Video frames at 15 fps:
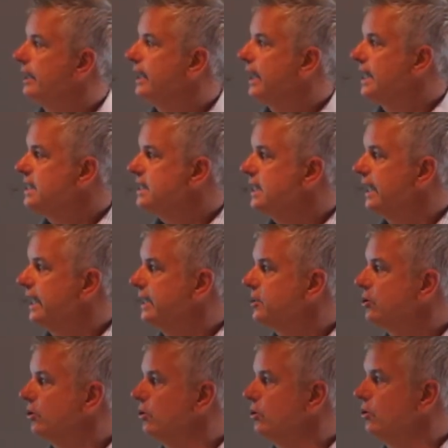Case study
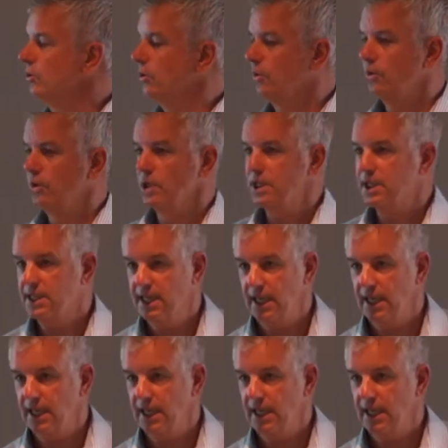2 was